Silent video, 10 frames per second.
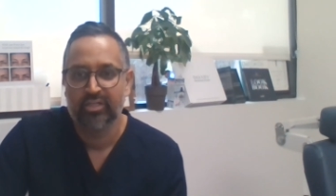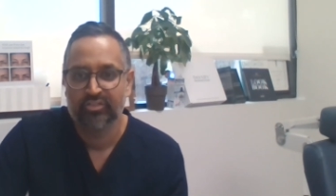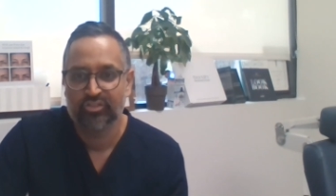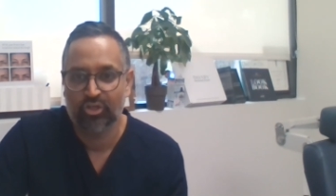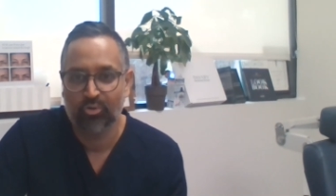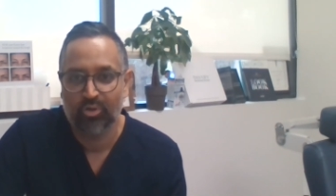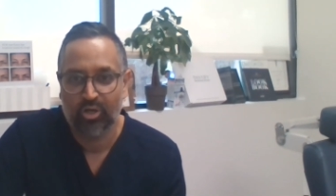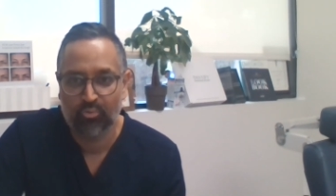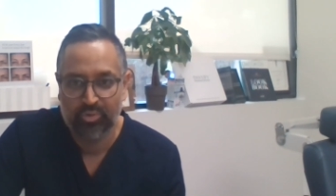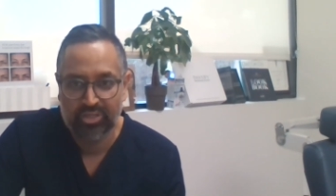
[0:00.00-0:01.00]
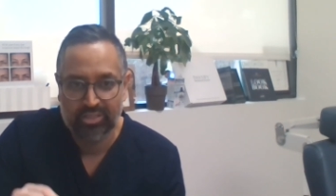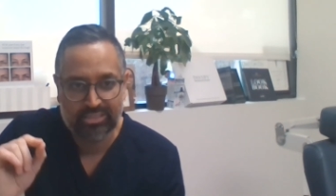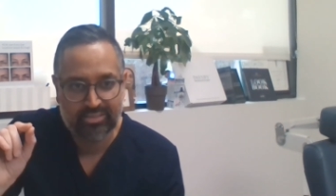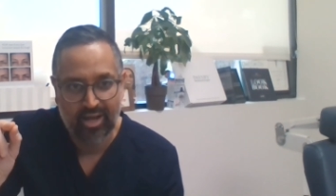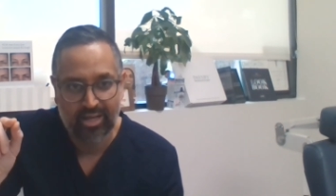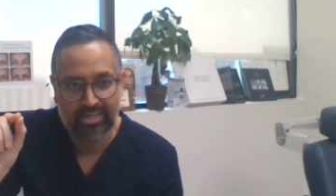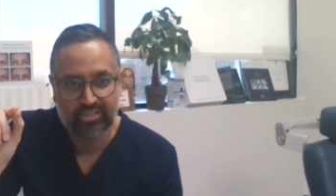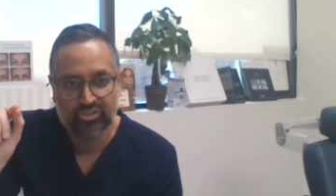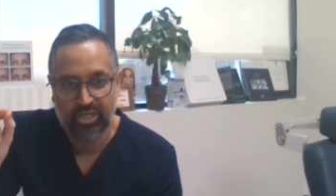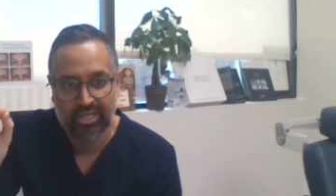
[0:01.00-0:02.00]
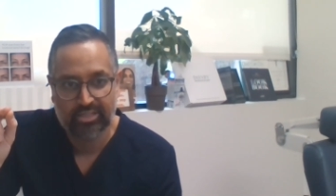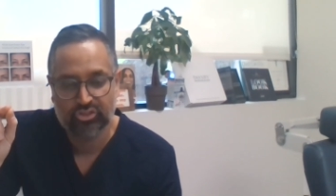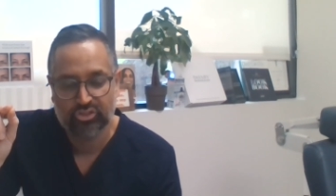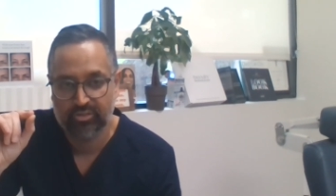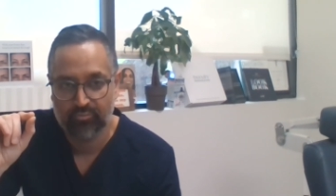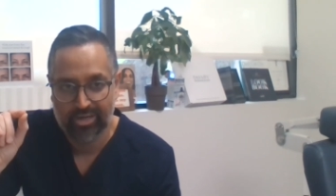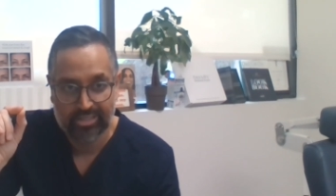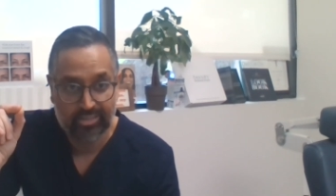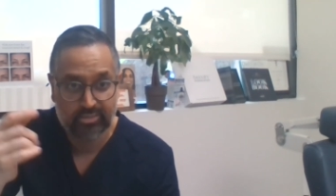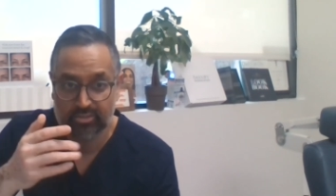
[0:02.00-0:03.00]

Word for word: So a really tiny change in radius.